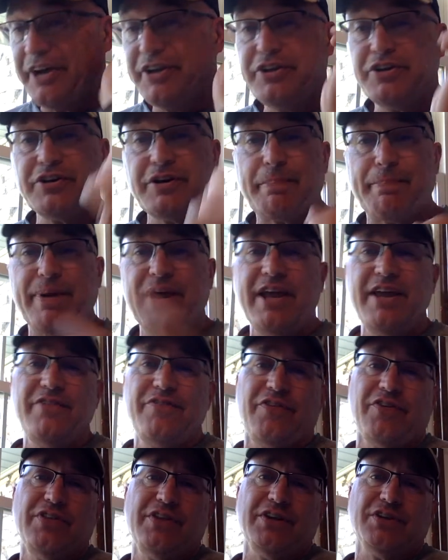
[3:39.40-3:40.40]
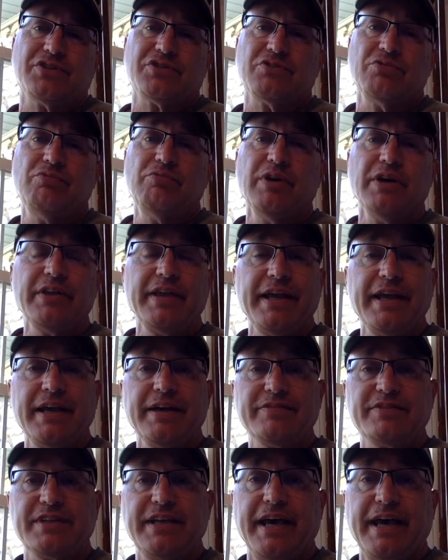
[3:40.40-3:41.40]
are you going to pay for this? Well, they
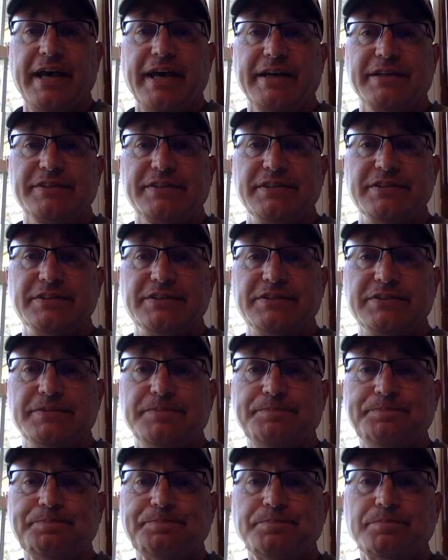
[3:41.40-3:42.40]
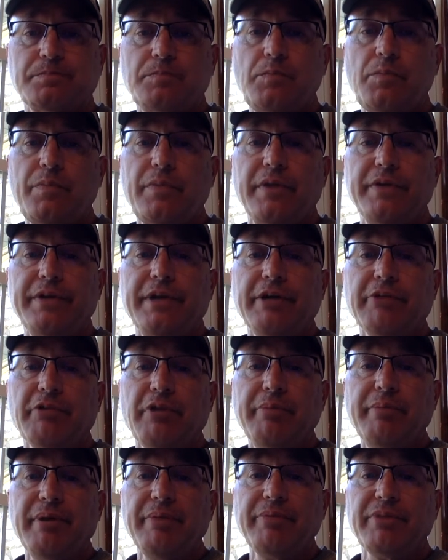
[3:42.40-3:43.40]
have taxes. Now,
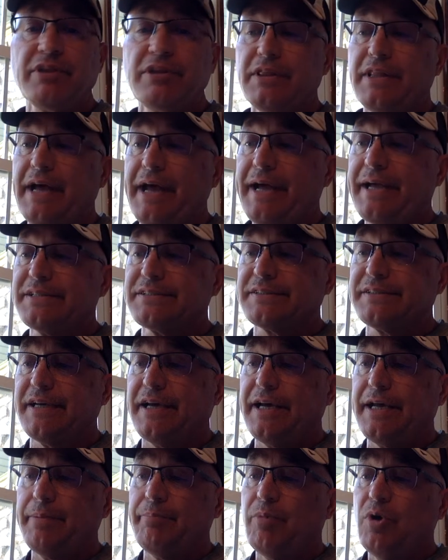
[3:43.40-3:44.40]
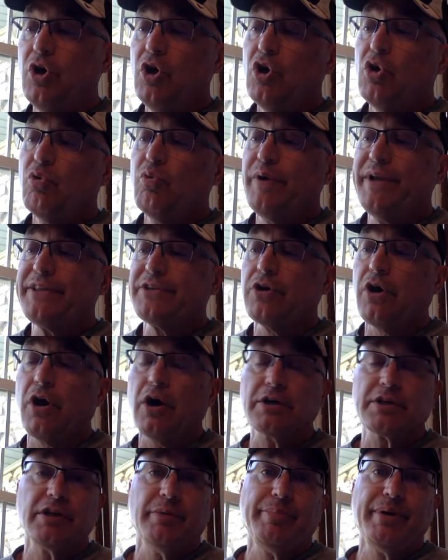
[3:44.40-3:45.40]
remember the last time we
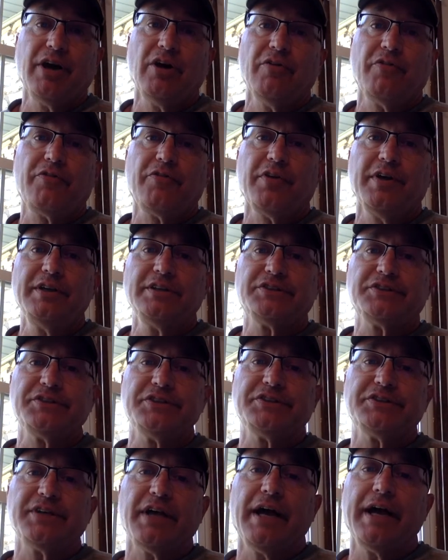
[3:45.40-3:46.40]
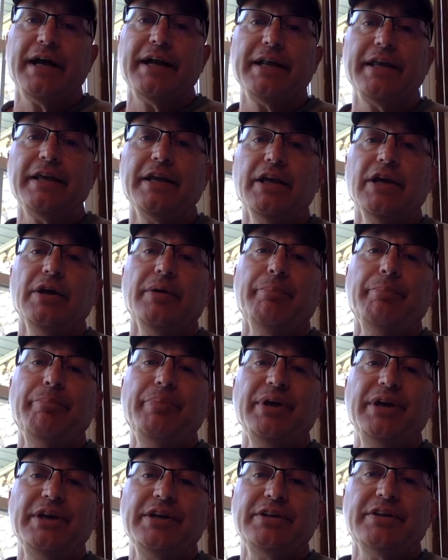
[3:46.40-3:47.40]
talked about French society
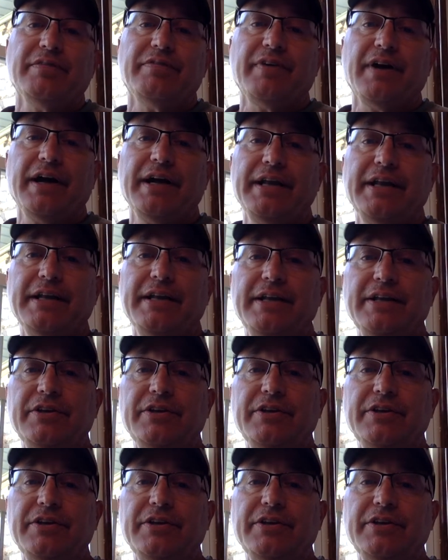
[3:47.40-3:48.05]
being divided